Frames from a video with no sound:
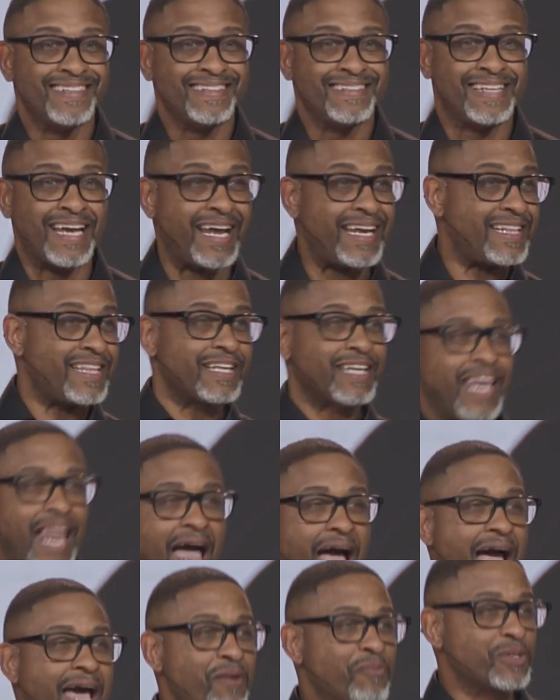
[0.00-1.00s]
The, the
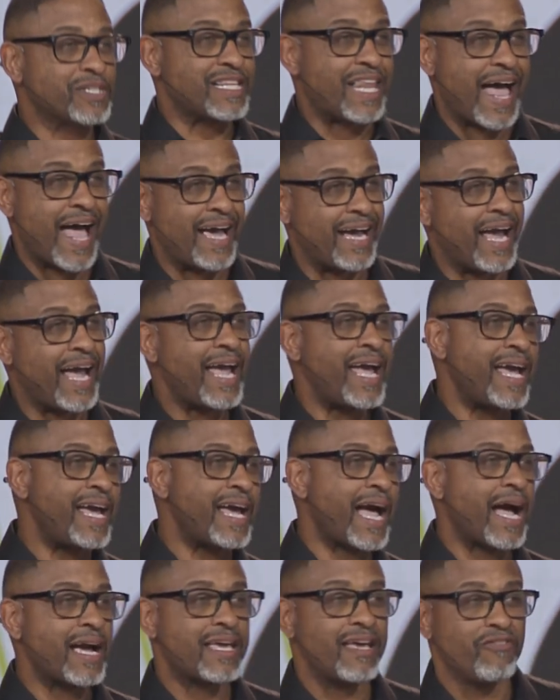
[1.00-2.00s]
line was like, hey,
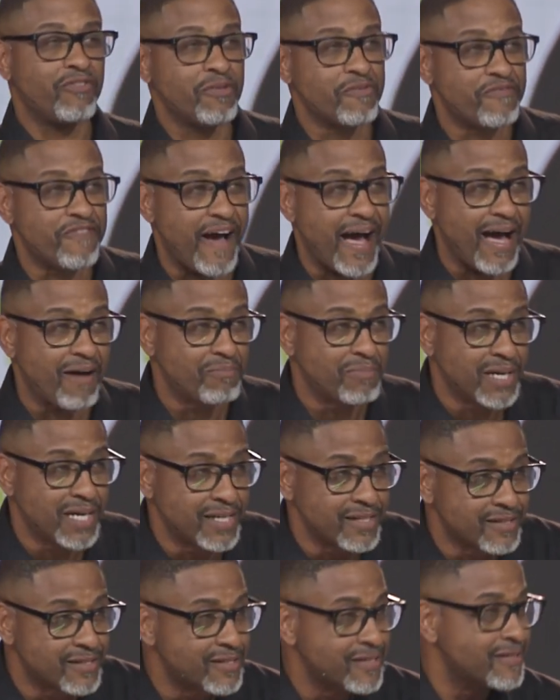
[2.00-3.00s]
I give them five
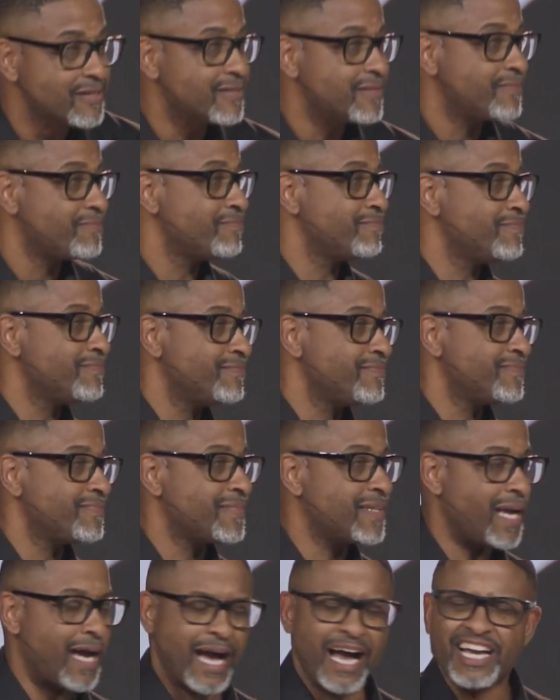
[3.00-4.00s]
months,
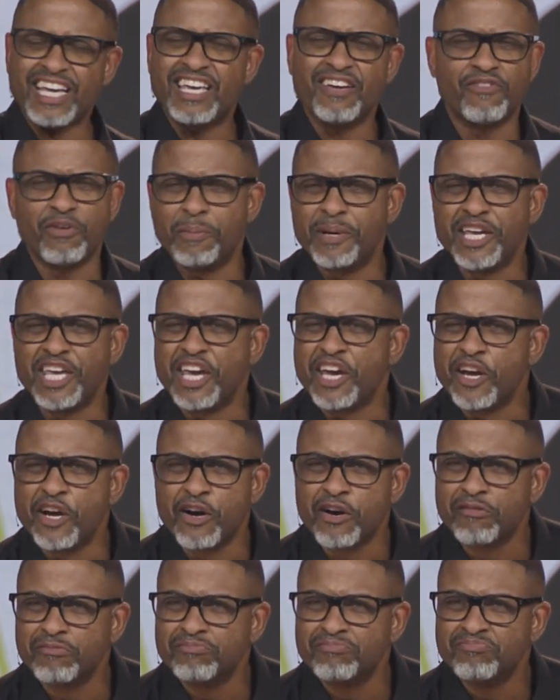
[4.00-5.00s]
I give them a
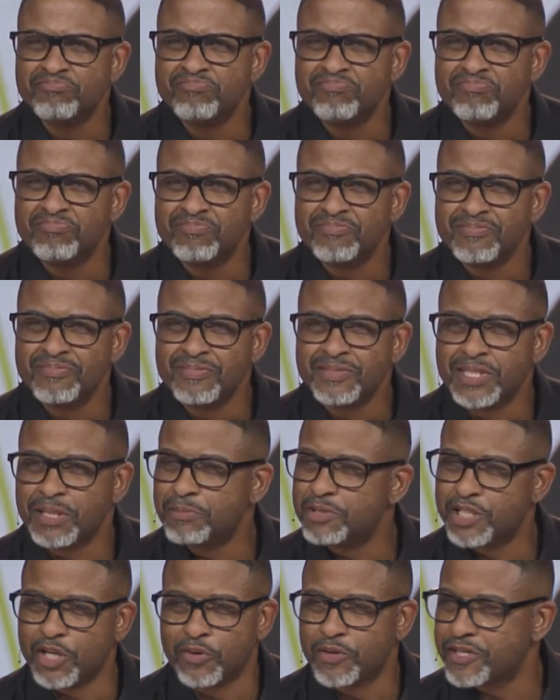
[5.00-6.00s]
year. Them
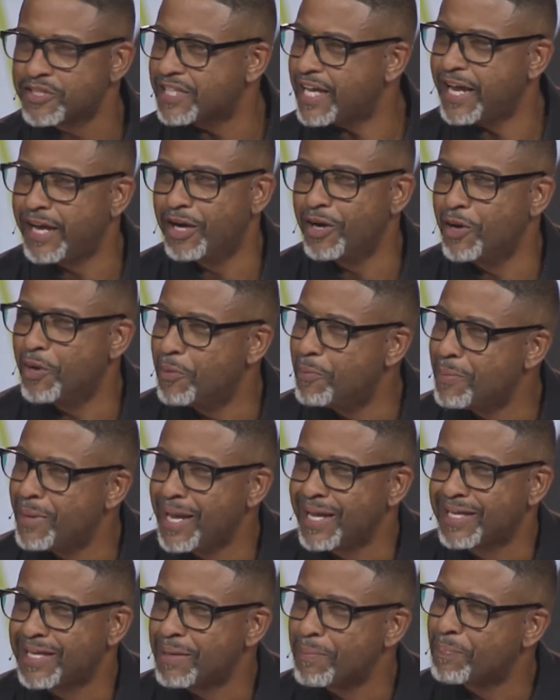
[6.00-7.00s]
jokers ain't gonna
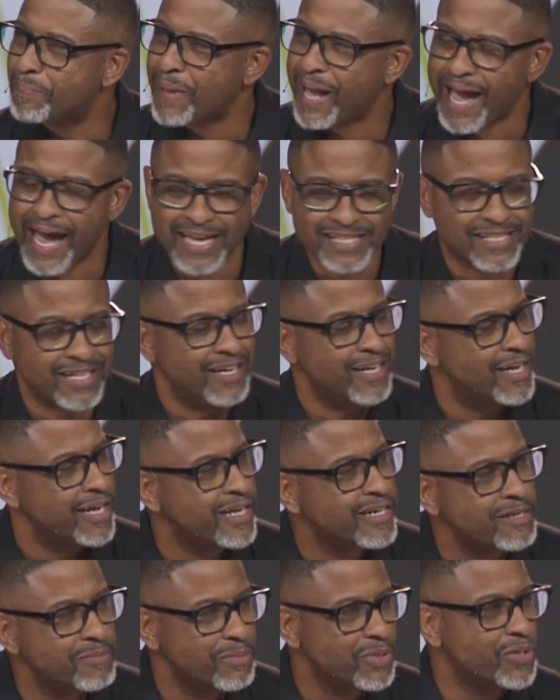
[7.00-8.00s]
make it past the
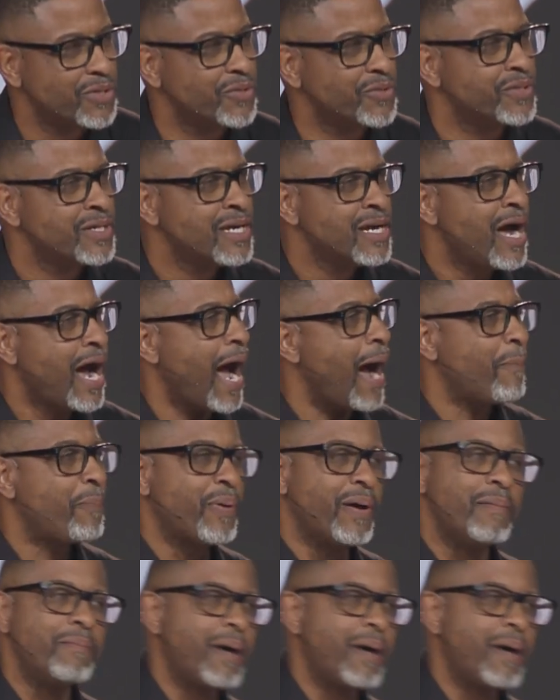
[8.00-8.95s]
honeymoon. I put